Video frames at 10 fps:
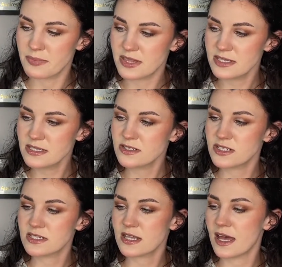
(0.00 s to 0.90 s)
But this is
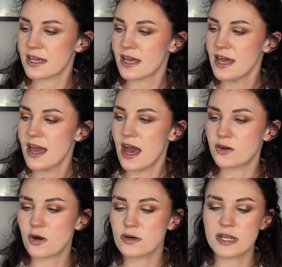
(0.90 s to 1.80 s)
just like a
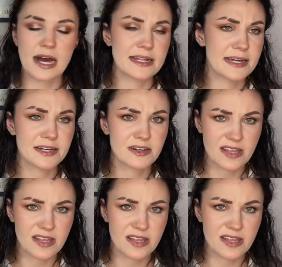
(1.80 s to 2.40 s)
gold highlighter